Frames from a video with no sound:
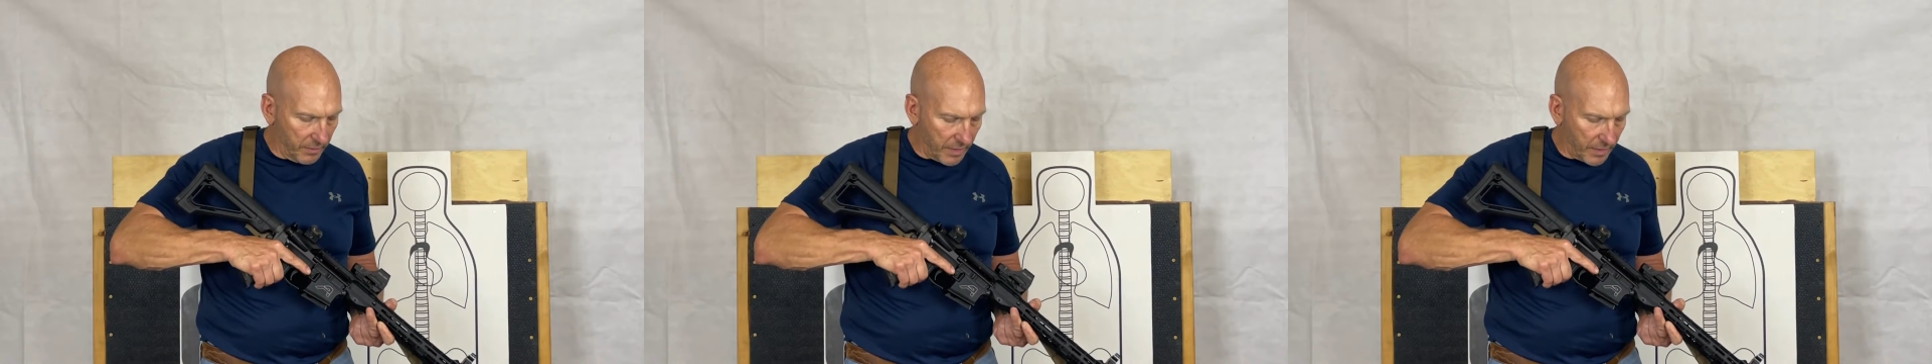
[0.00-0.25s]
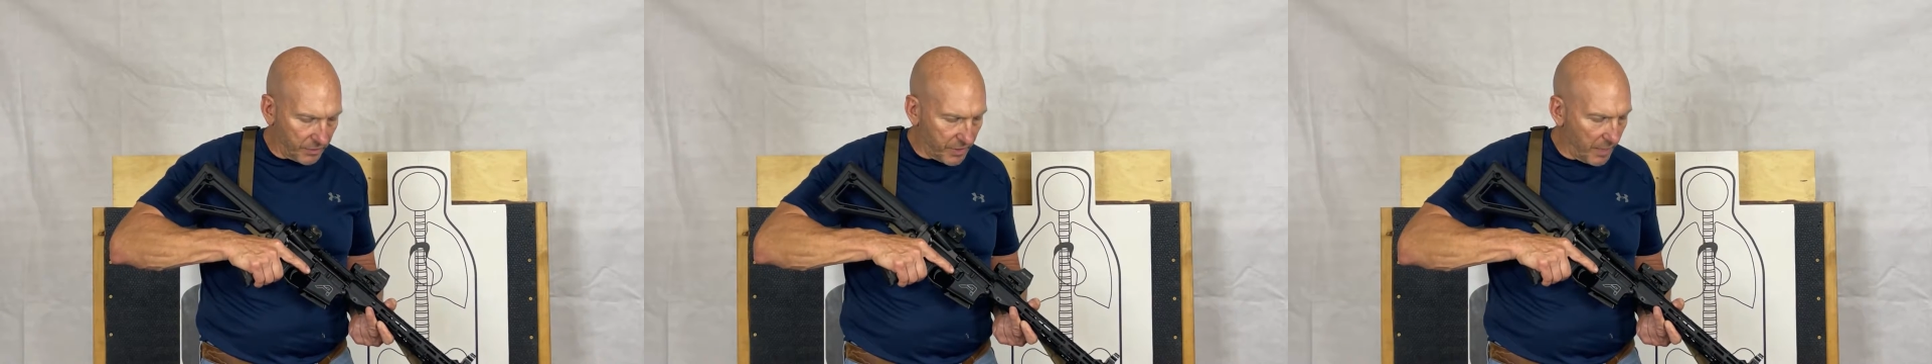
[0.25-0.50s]
like
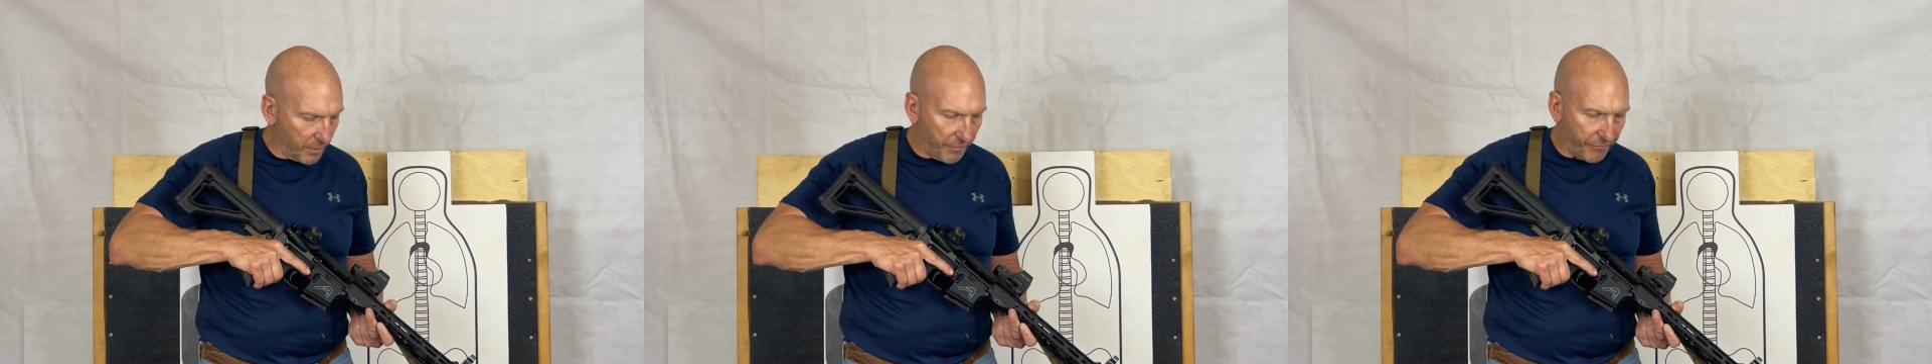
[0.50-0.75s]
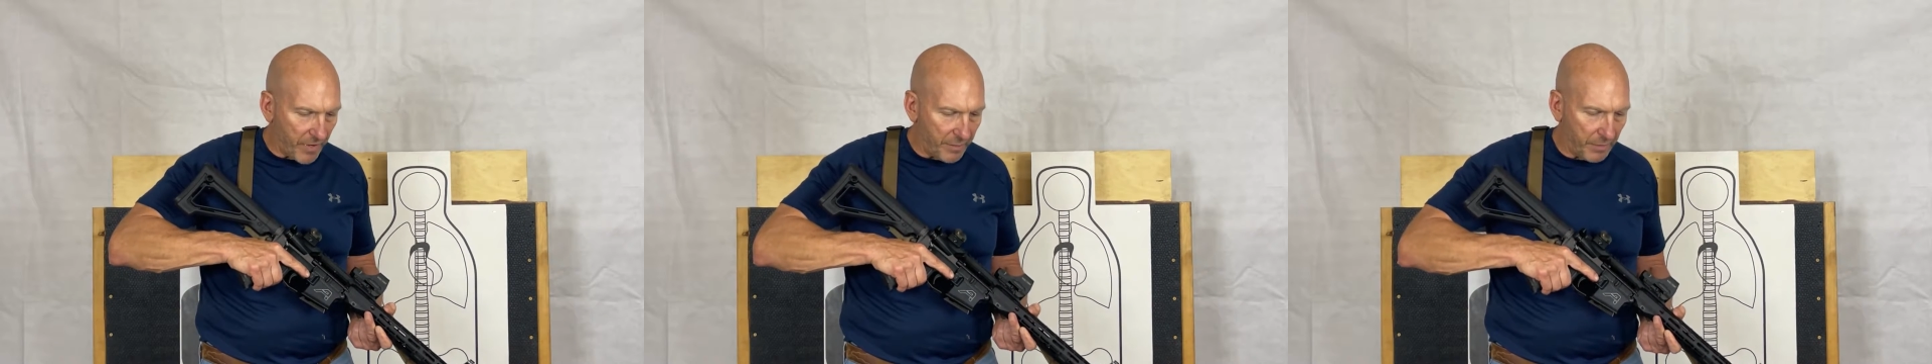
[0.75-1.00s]
I say, I'm going to
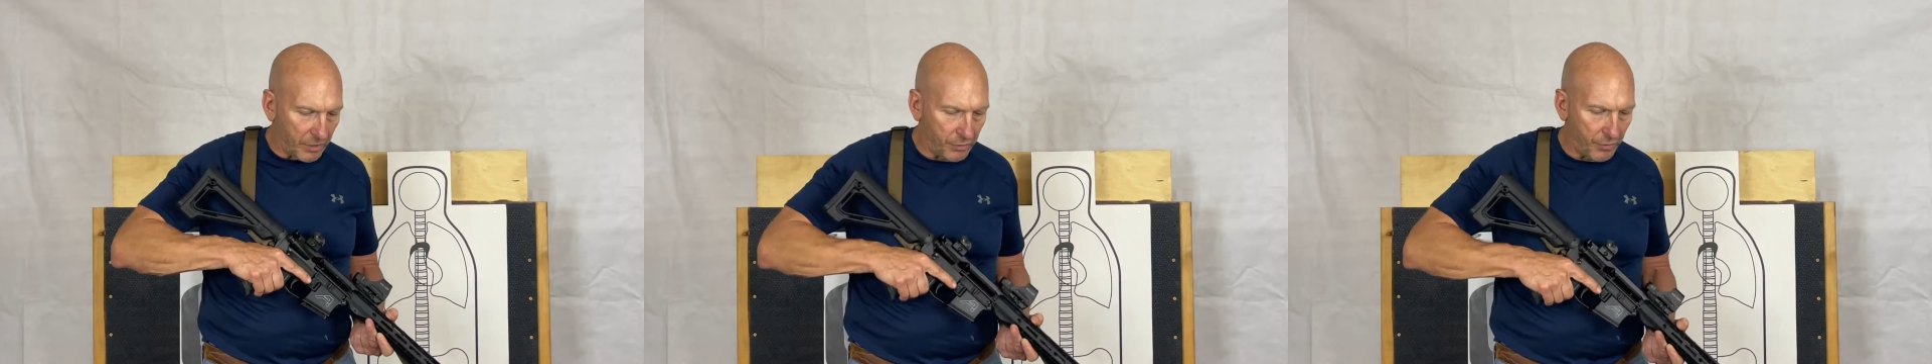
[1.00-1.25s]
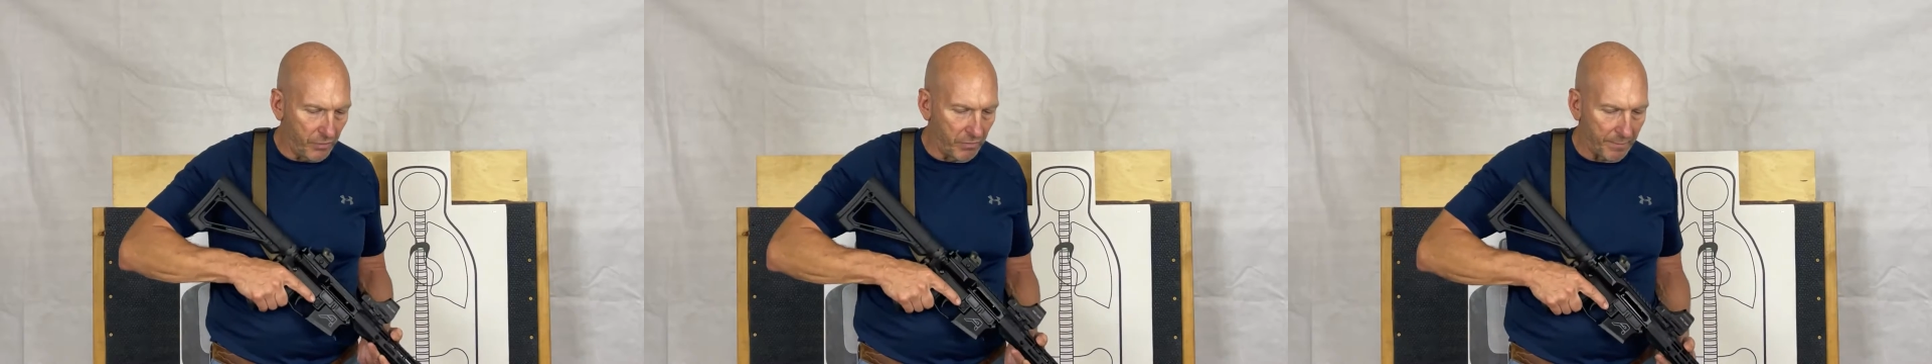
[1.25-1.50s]
find my
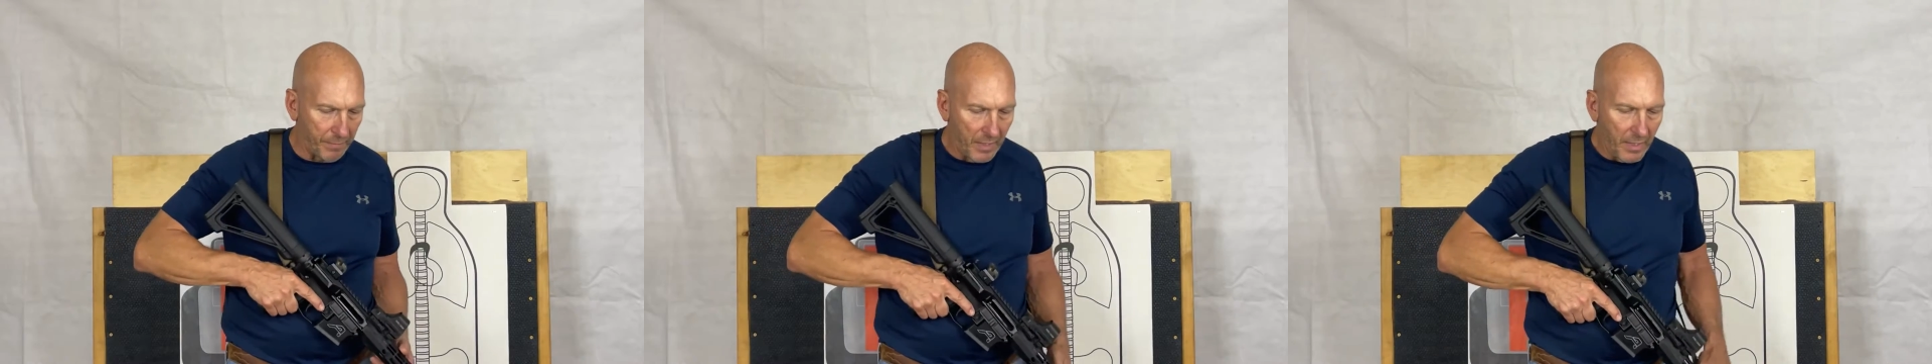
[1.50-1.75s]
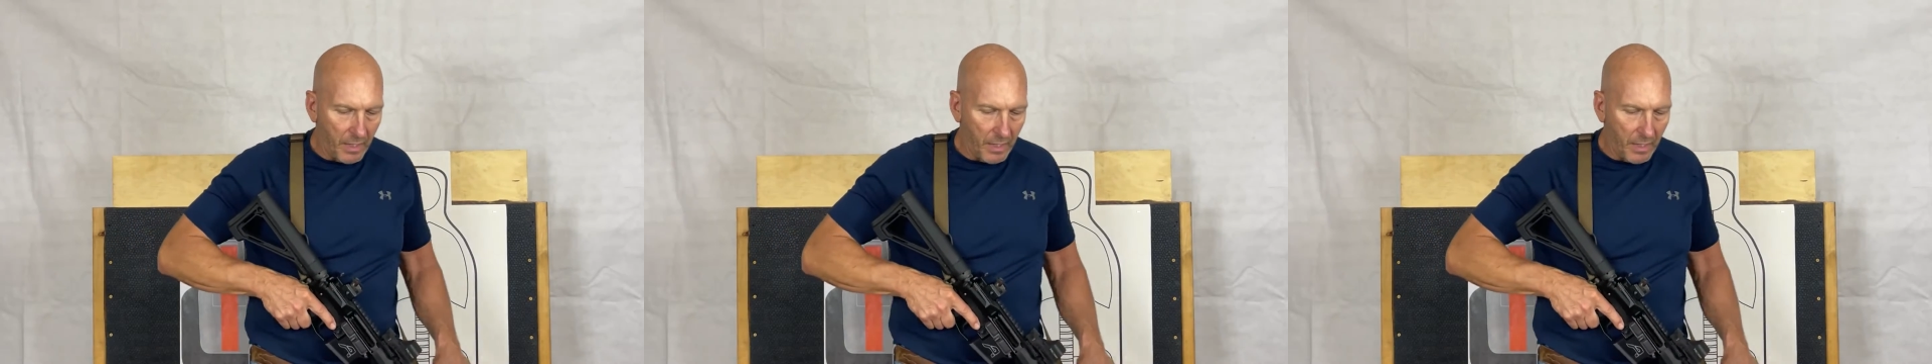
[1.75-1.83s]
shooting grip.